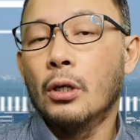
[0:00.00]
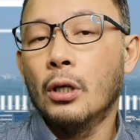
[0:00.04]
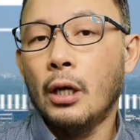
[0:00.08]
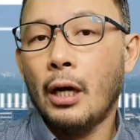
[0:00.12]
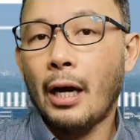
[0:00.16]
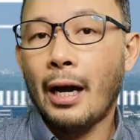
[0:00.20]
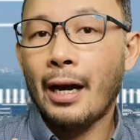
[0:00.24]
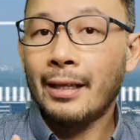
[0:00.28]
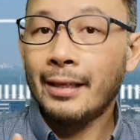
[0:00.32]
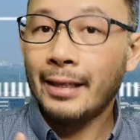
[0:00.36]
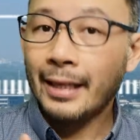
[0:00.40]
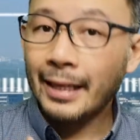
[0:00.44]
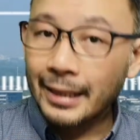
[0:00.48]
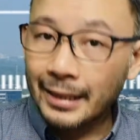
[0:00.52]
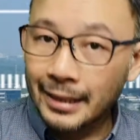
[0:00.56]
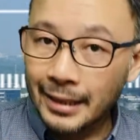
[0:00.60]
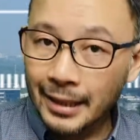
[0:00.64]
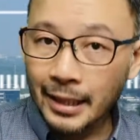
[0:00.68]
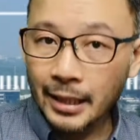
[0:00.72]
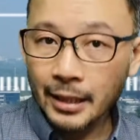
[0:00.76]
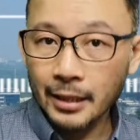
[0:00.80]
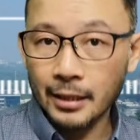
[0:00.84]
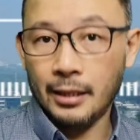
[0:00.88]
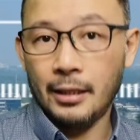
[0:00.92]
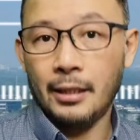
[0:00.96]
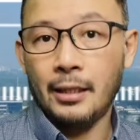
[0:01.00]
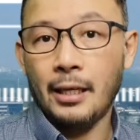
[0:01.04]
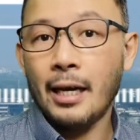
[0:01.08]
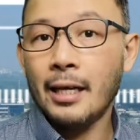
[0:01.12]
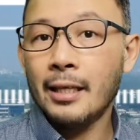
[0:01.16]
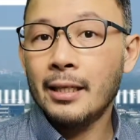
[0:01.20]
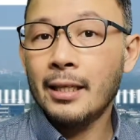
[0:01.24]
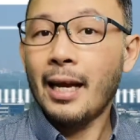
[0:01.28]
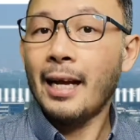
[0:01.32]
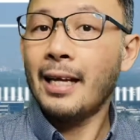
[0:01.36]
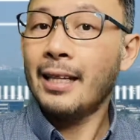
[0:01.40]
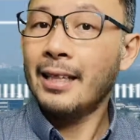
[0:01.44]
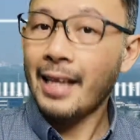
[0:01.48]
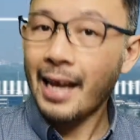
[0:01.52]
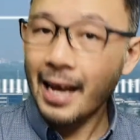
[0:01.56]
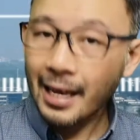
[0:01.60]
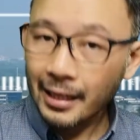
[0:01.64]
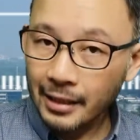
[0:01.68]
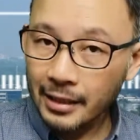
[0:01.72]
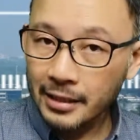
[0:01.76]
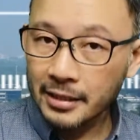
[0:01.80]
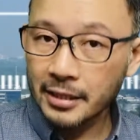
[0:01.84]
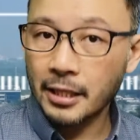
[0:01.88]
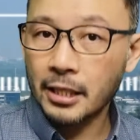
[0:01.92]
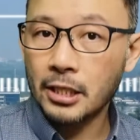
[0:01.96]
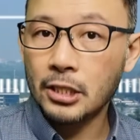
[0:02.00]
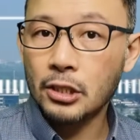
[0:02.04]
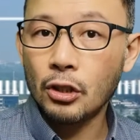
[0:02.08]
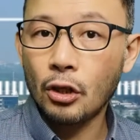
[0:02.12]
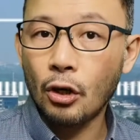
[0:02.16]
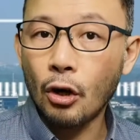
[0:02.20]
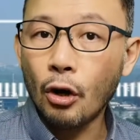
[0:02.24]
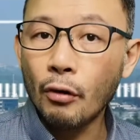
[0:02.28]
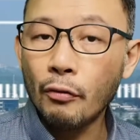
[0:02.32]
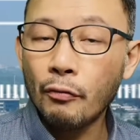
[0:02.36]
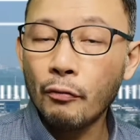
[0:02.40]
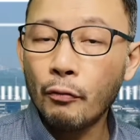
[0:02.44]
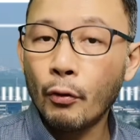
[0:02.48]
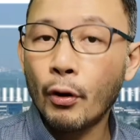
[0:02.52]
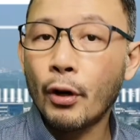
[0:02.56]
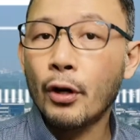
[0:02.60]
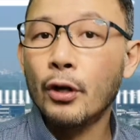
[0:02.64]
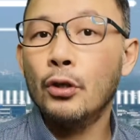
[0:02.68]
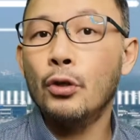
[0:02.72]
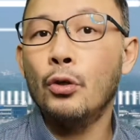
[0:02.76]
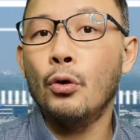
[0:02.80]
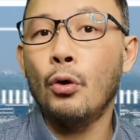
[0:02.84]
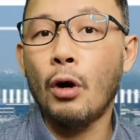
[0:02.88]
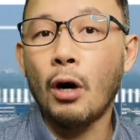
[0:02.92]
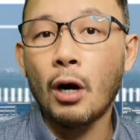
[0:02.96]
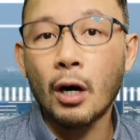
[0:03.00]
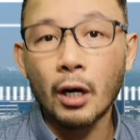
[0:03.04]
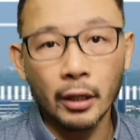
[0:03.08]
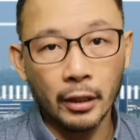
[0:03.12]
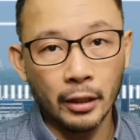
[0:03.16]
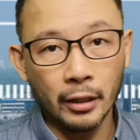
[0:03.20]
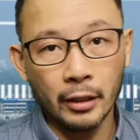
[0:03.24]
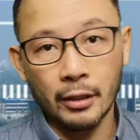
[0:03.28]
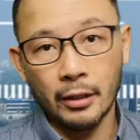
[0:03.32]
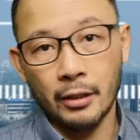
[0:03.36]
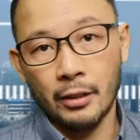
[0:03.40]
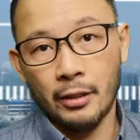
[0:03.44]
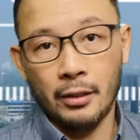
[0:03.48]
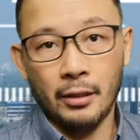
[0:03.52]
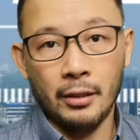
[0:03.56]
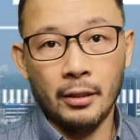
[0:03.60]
an idea, an analysis of where you are,